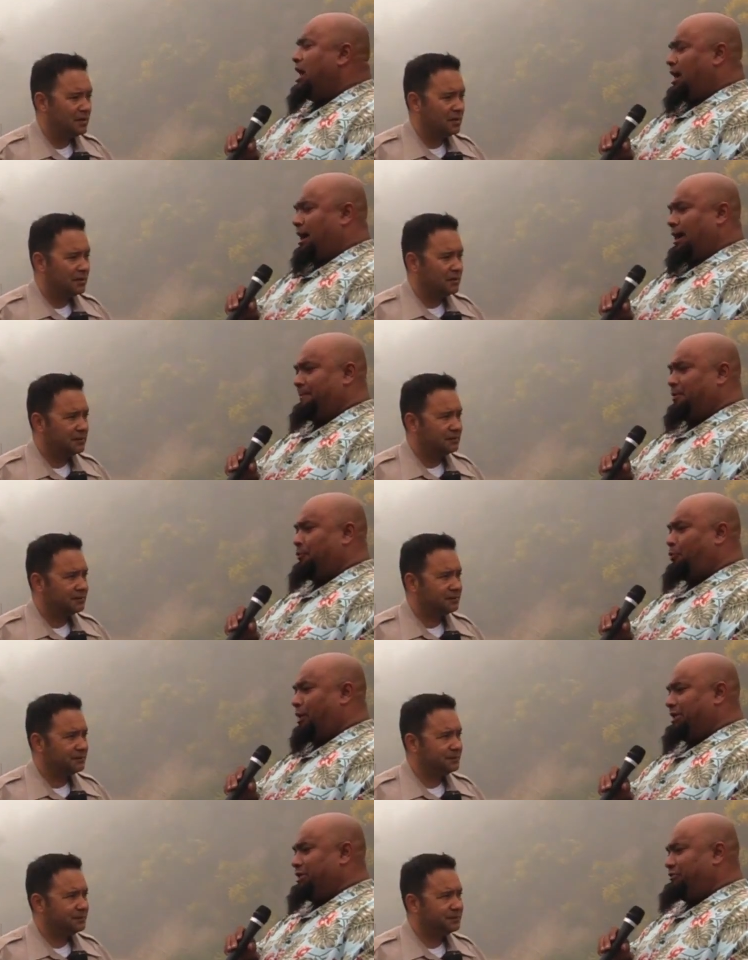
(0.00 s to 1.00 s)
Speaker 1: Um,
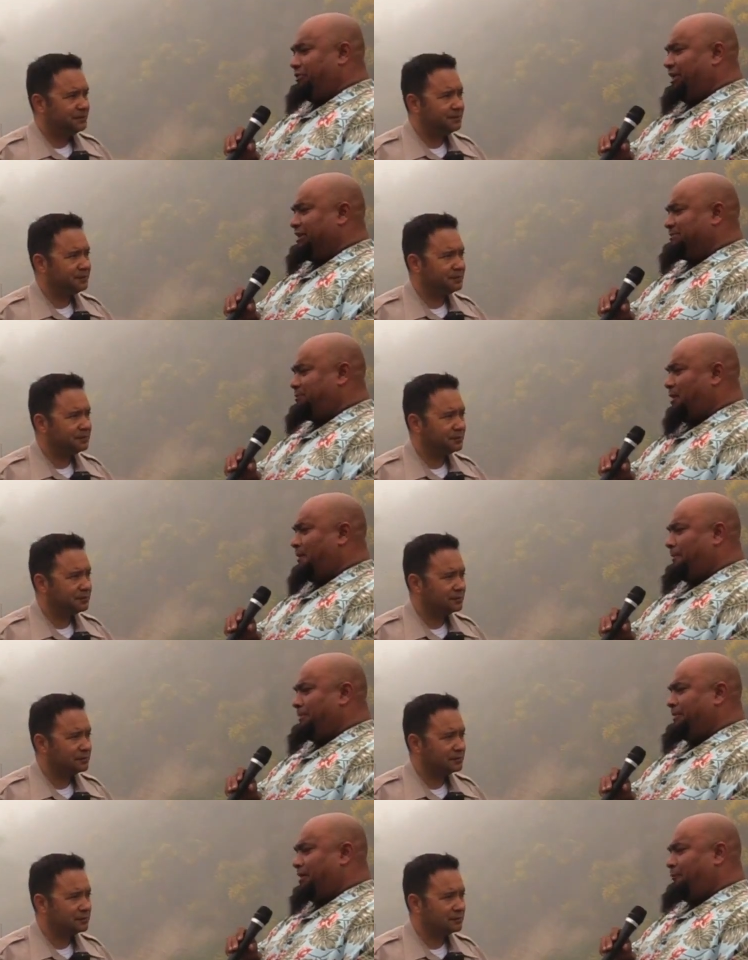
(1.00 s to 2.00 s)
what do you think is
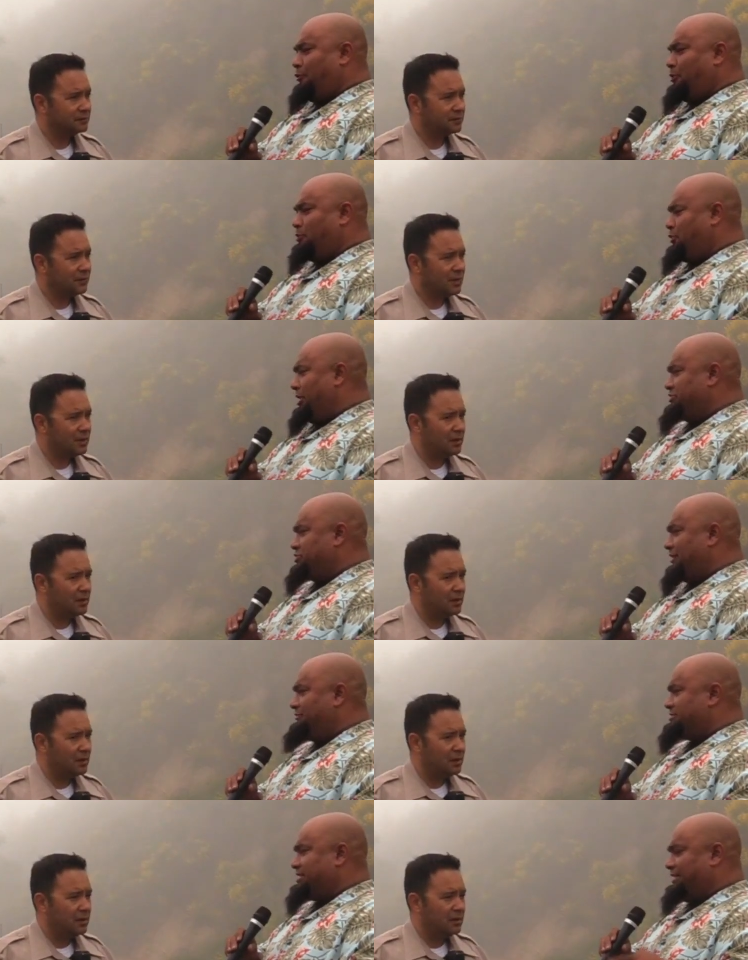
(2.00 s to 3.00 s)
probably the number one way
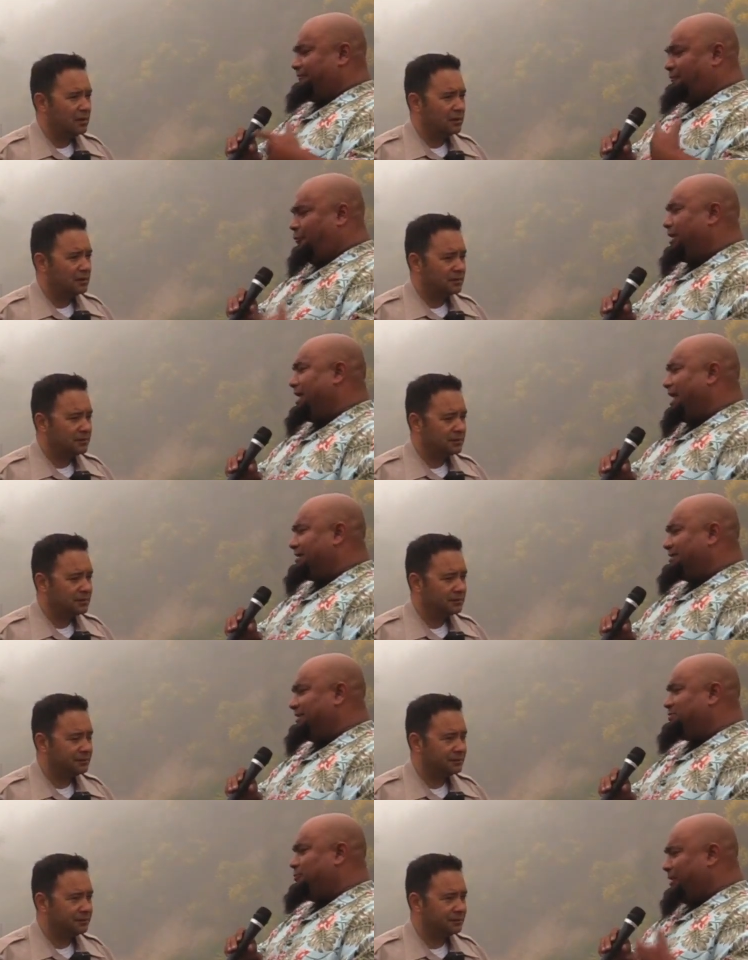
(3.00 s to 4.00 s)
drivers can avoid
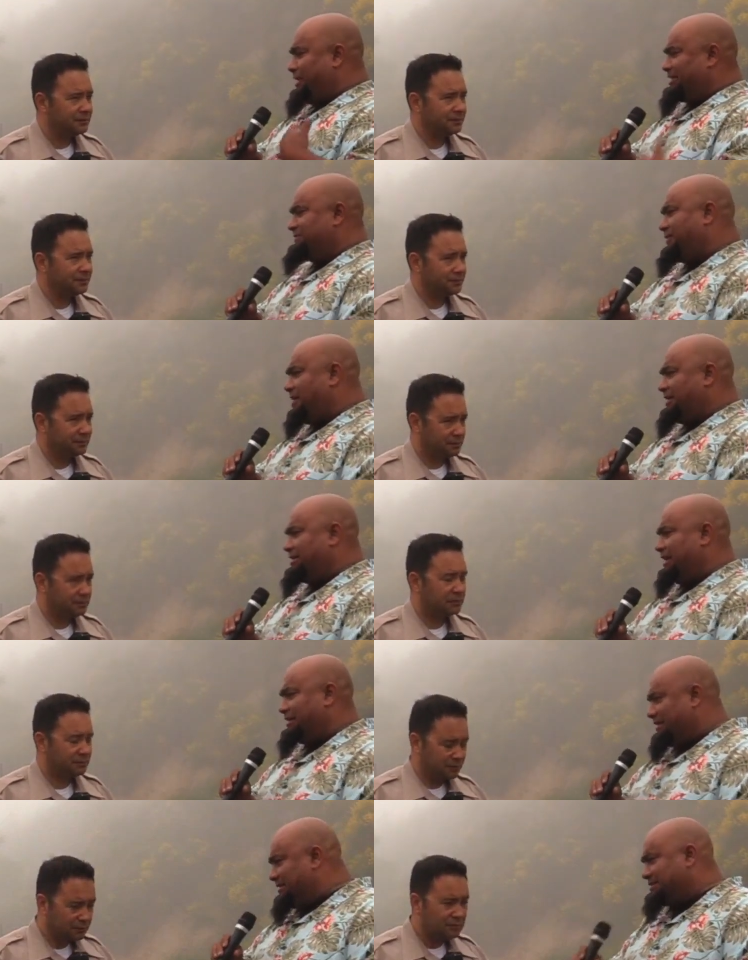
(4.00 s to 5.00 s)
accidents when it gets foggy
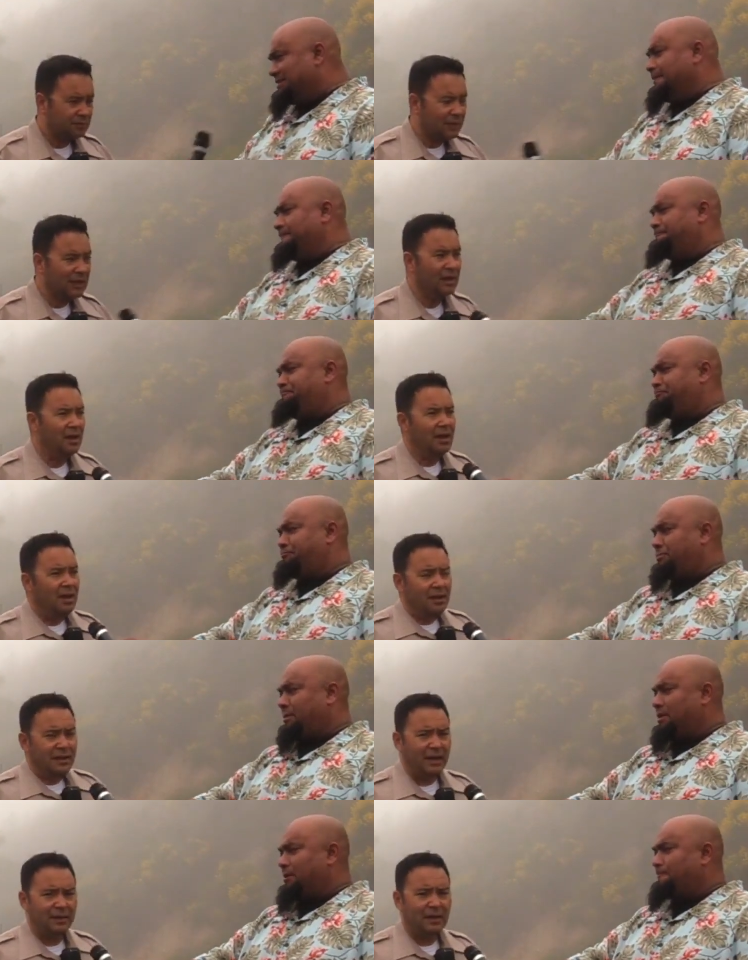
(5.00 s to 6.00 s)
like this?
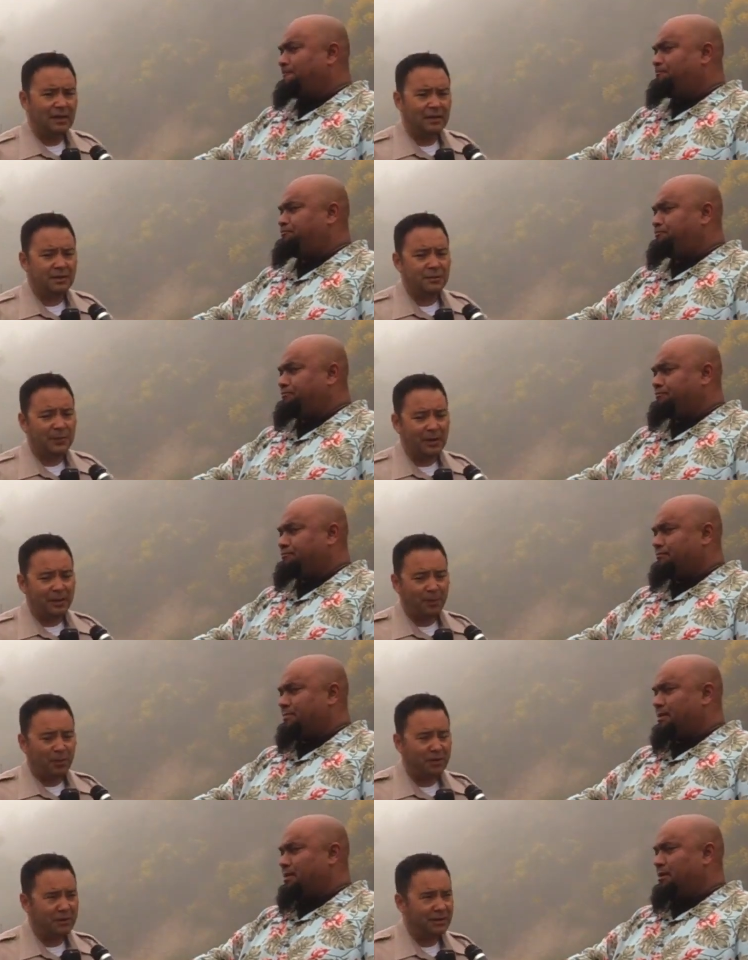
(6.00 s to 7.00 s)
Speaker 2: Yeah, uh, it's very
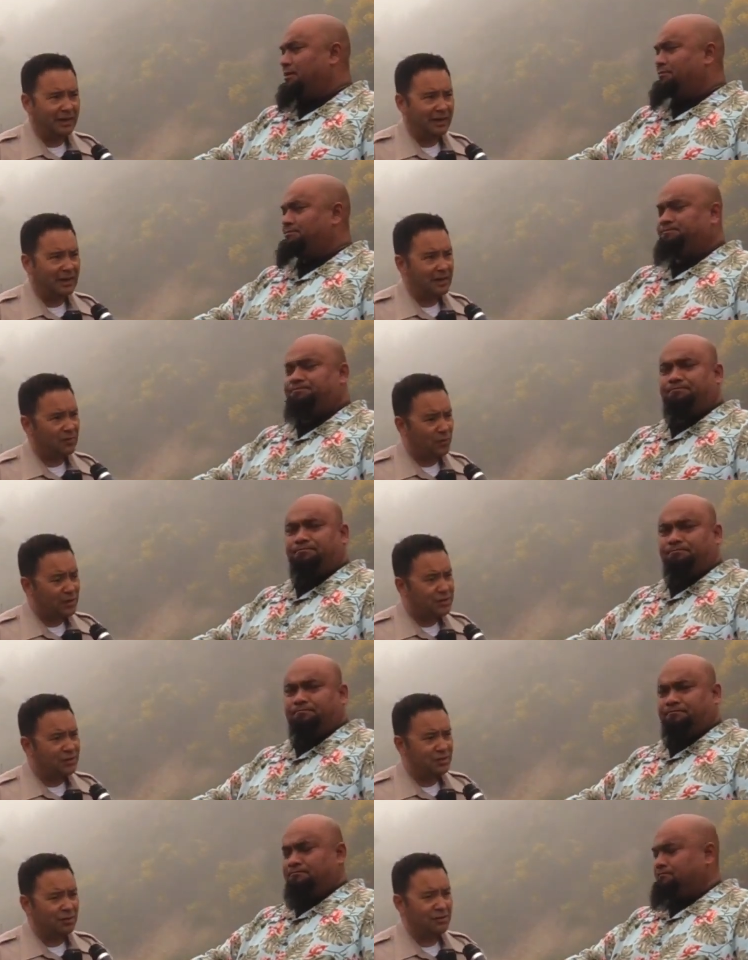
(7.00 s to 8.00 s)
important that
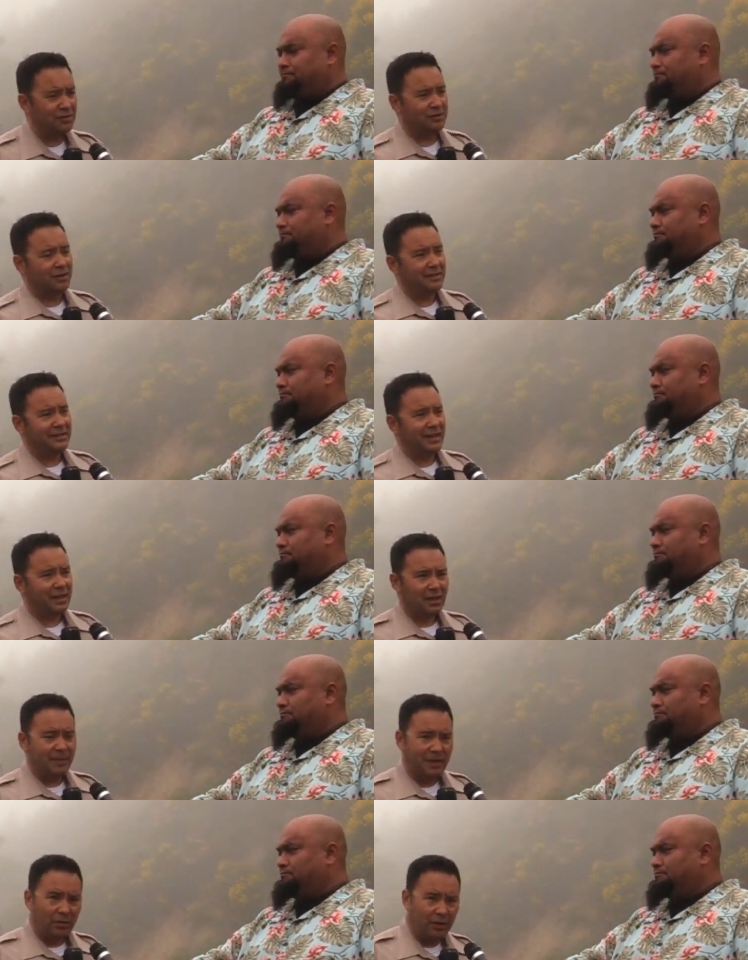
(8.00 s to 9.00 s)
once you know that there's
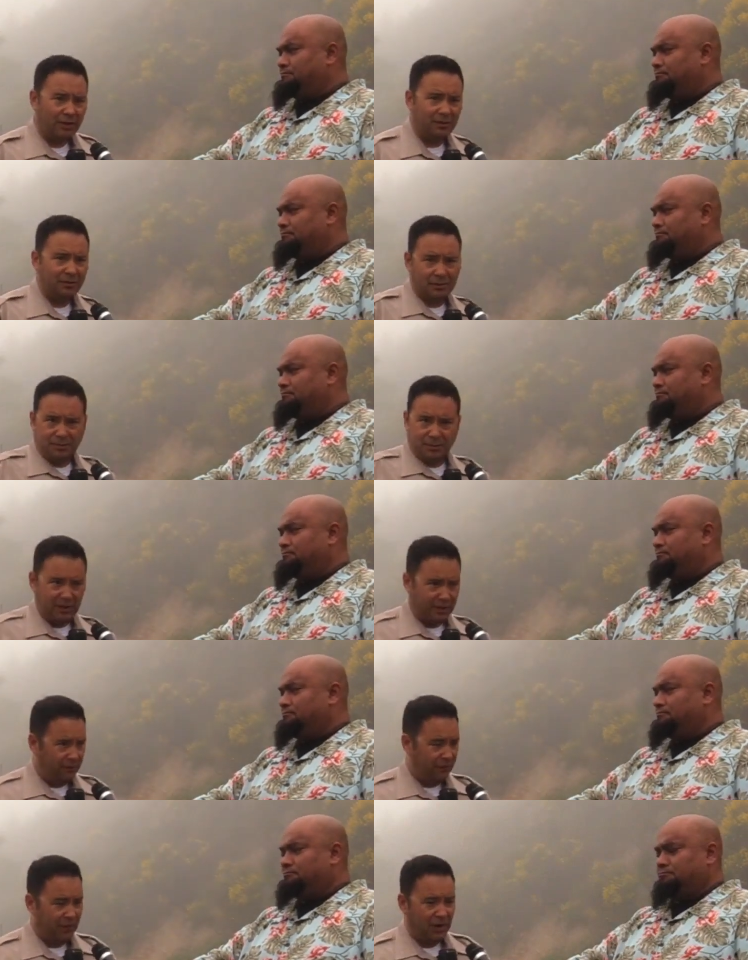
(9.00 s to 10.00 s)
inclement weather,
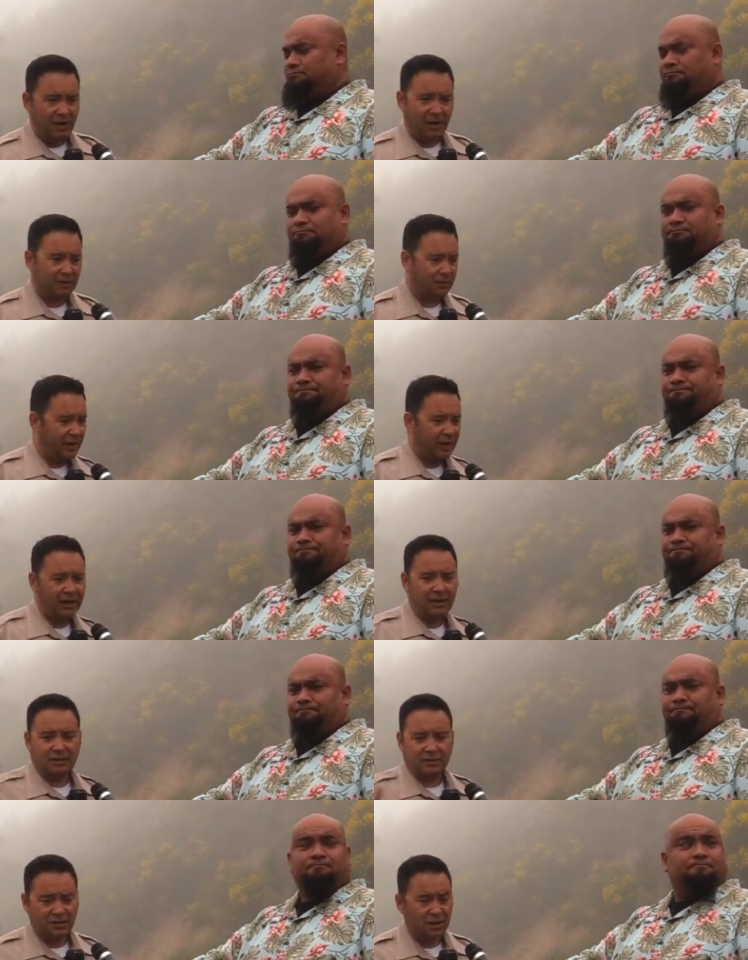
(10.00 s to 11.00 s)
being fog,
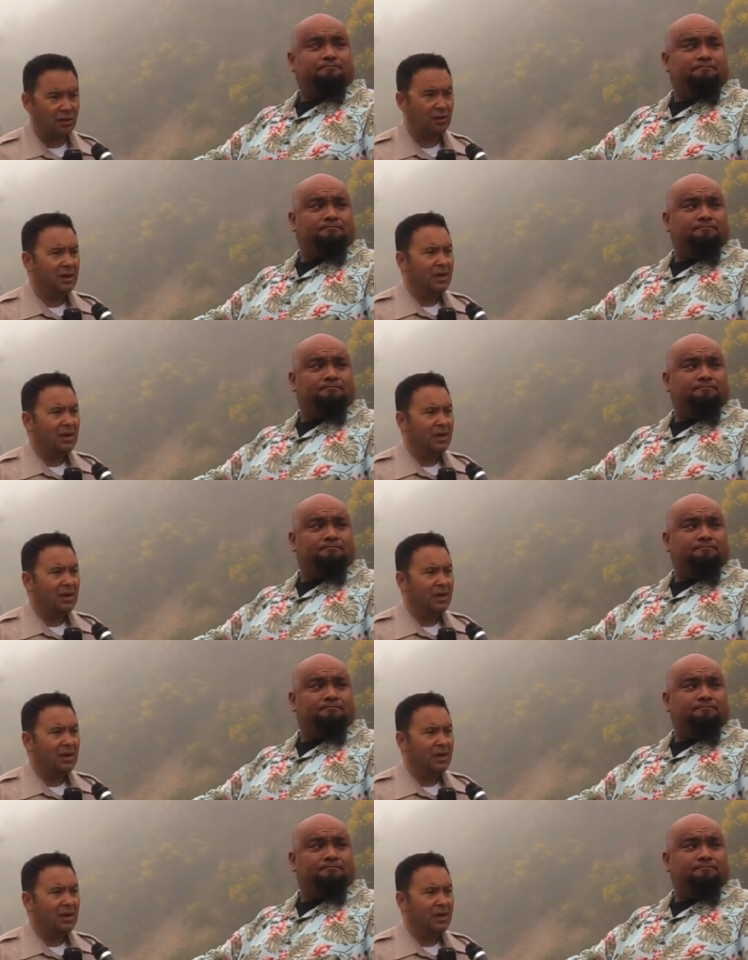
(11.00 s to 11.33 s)
rain, snow,